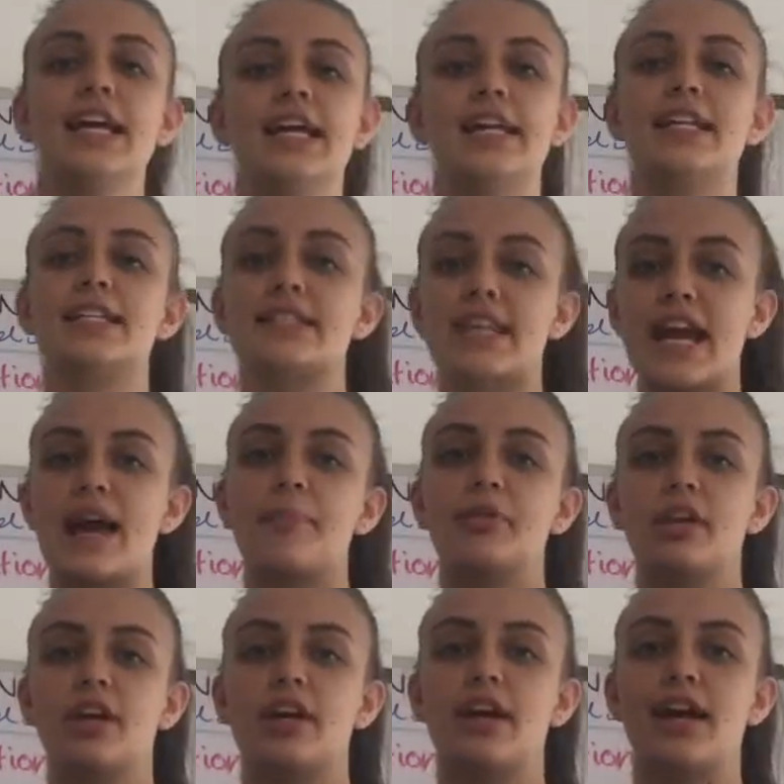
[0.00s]
is
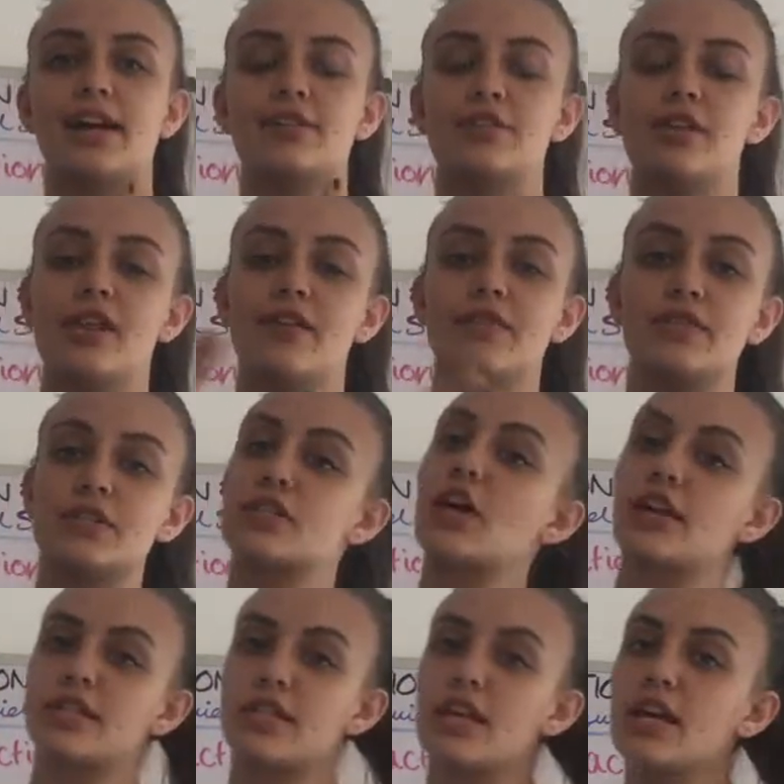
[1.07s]
capillary action and
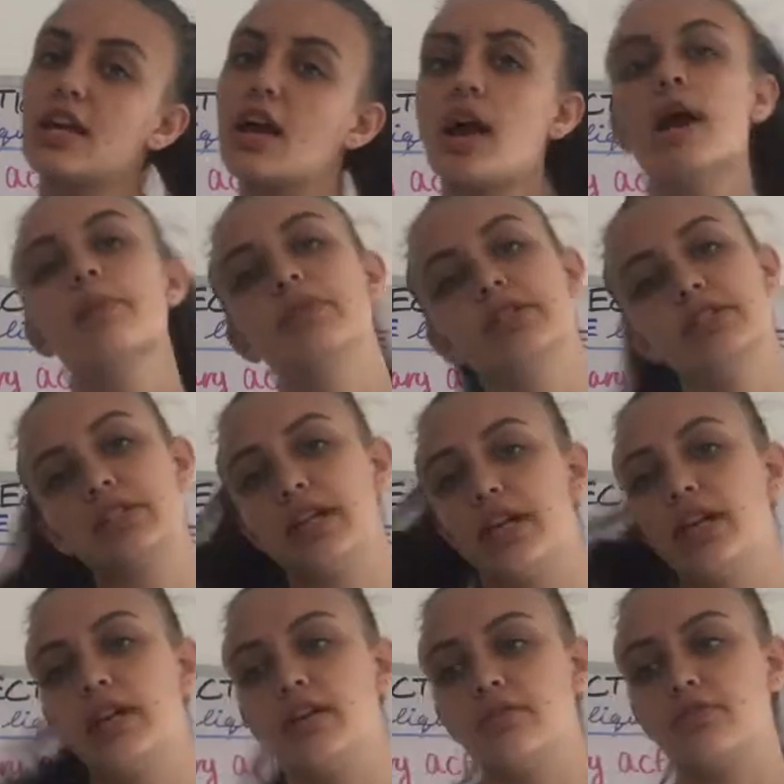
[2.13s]
viscosity, but
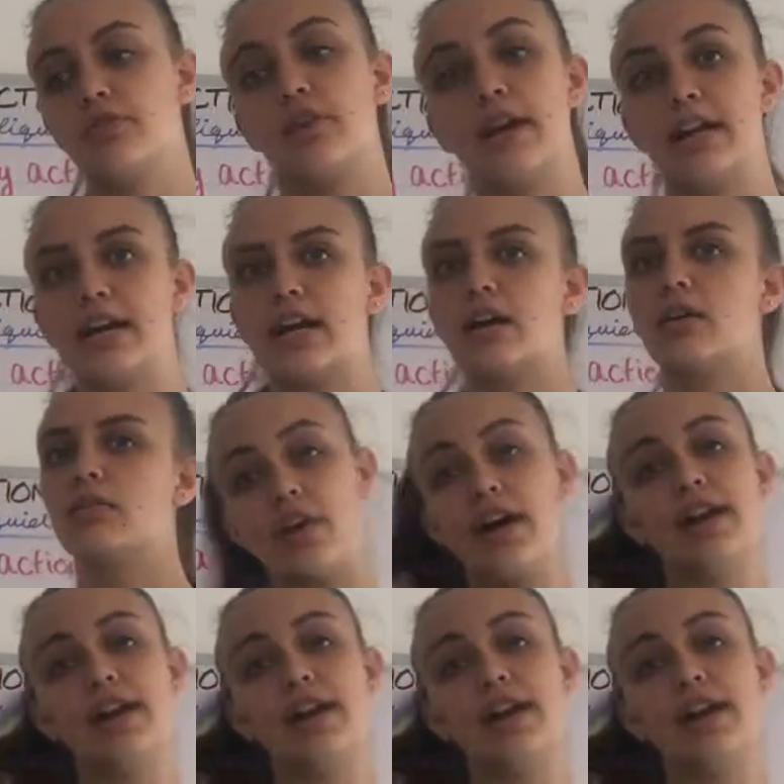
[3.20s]
today, for right now,